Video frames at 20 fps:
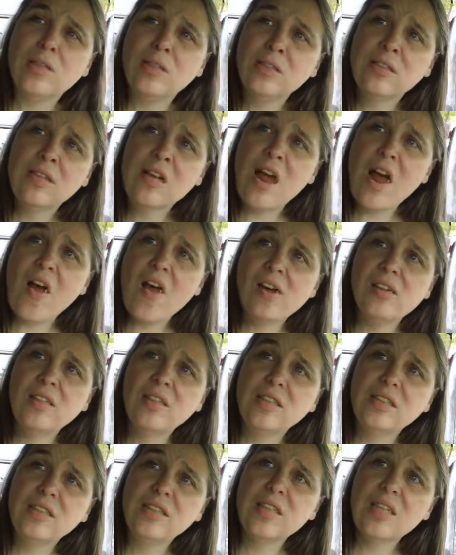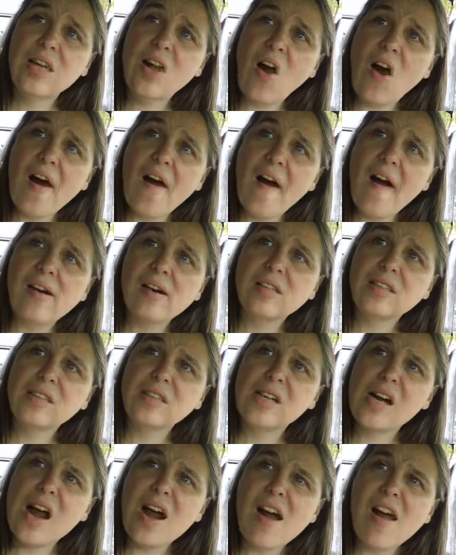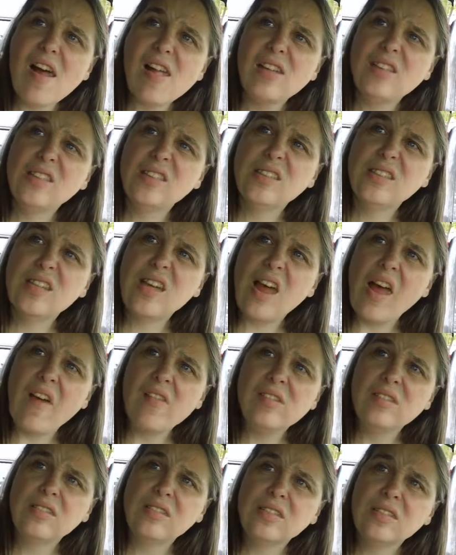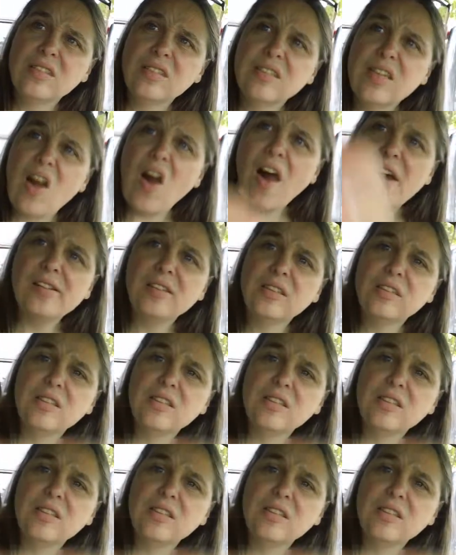Just little tiny ants. I shook my clothes, they came off. Just like this.